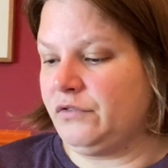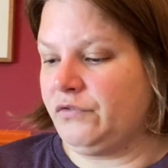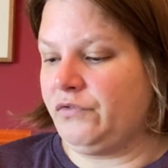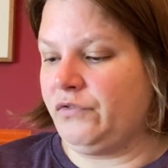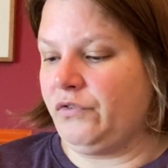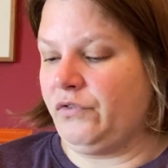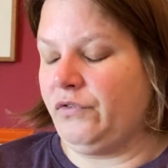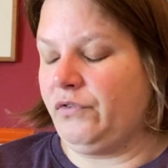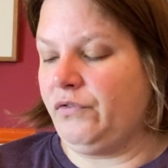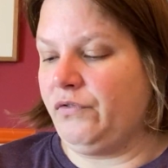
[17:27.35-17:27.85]

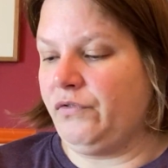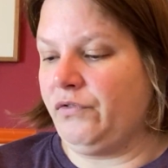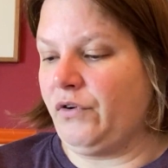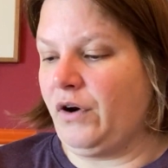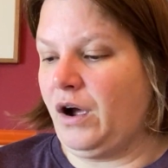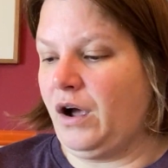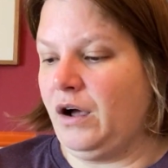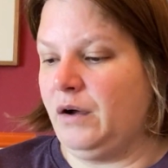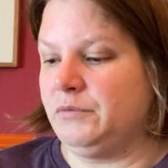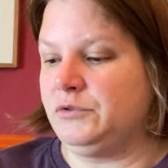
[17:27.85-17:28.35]

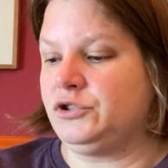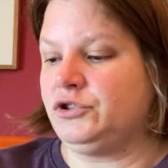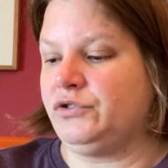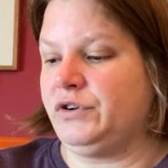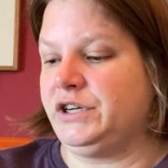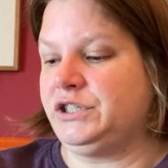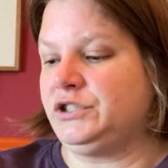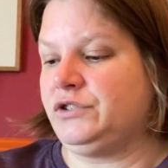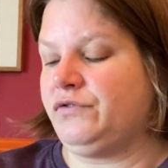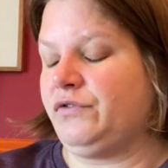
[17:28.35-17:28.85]
from
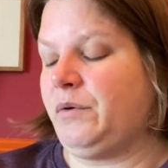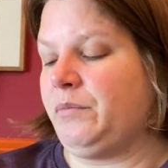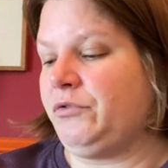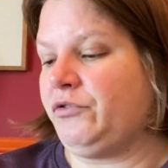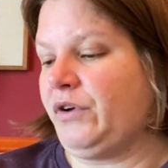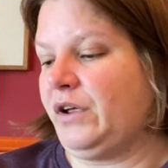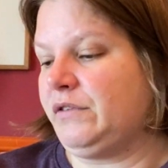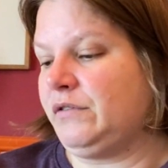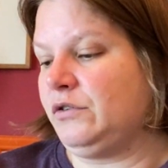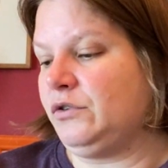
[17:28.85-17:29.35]
Trish from
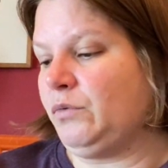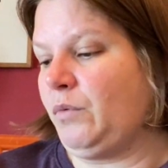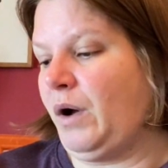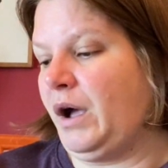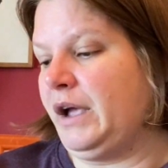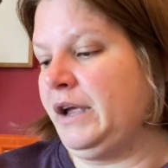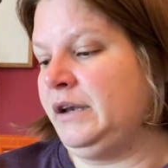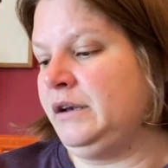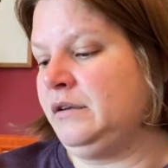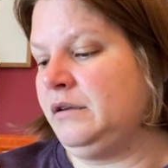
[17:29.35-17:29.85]
Threads and
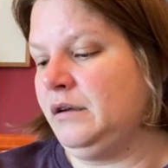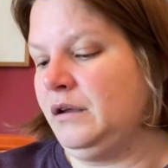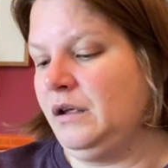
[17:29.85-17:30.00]
Twine.